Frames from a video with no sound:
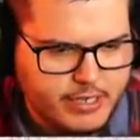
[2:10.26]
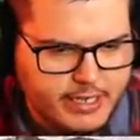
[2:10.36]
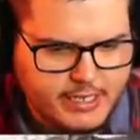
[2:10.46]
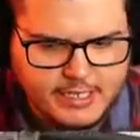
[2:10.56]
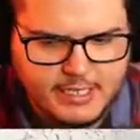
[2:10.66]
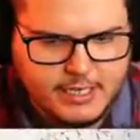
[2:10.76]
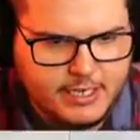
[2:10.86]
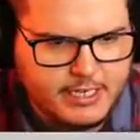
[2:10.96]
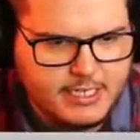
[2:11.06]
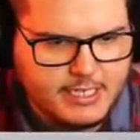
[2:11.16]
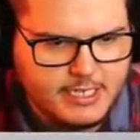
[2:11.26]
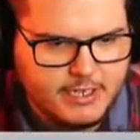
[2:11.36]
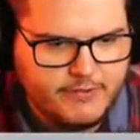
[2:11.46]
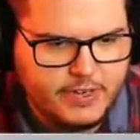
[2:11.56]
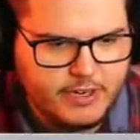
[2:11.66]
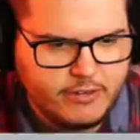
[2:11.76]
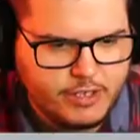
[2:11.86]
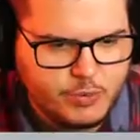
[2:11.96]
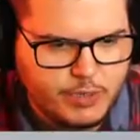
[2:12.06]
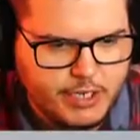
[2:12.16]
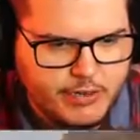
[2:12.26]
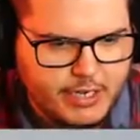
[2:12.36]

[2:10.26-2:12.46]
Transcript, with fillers: like, isn't it stuff that glitch where you don't